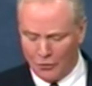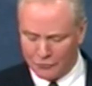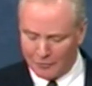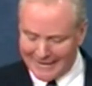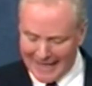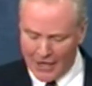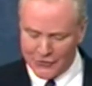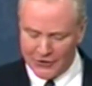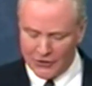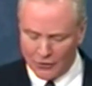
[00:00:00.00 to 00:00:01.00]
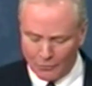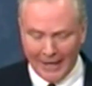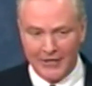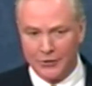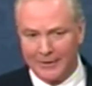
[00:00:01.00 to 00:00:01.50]
renouncing your
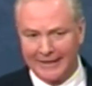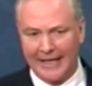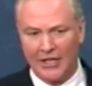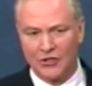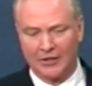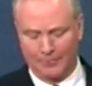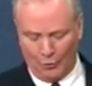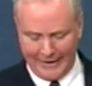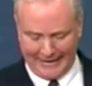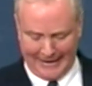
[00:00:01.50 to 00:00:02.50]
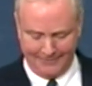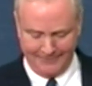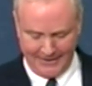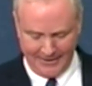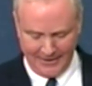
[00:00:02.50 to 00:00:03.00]
right to engage in a boycott,
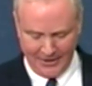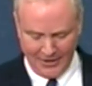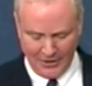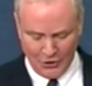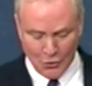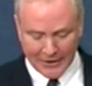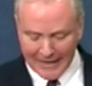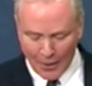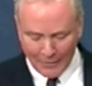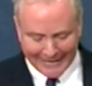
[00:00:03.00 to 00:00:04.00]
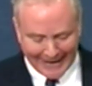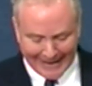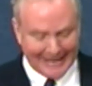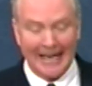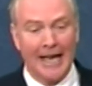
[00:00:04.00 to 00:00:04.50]
you cannot win
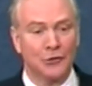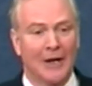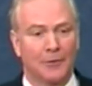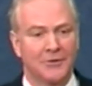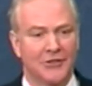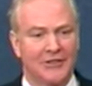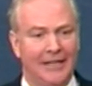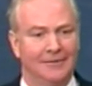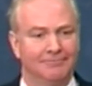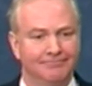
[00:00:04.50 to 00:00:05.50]
any contract with the state.